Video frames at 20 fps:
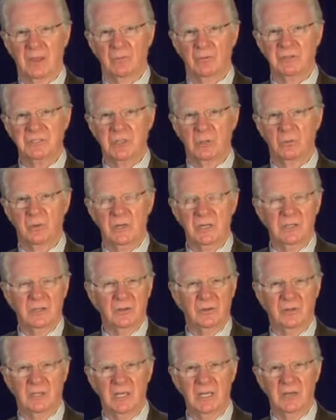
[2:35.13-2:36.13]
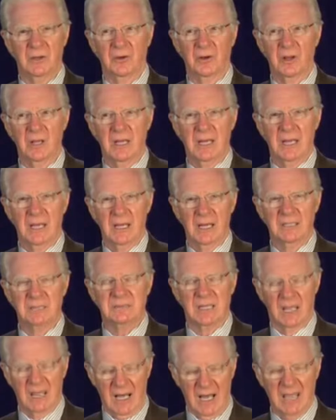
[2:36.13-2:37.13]
We said, What are you doing here? He, I
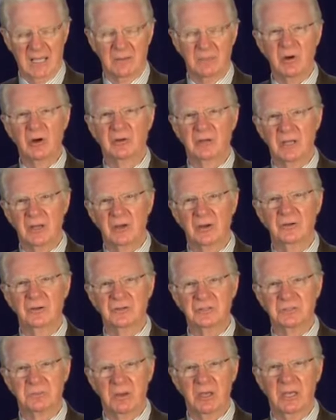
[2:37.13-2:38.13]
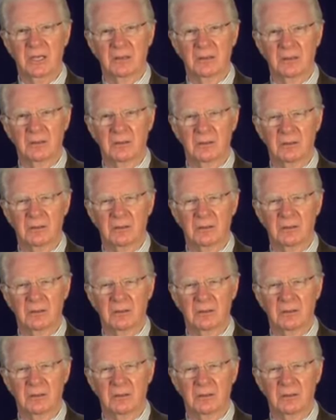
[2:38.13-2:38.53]
said, I come out to hear you speak.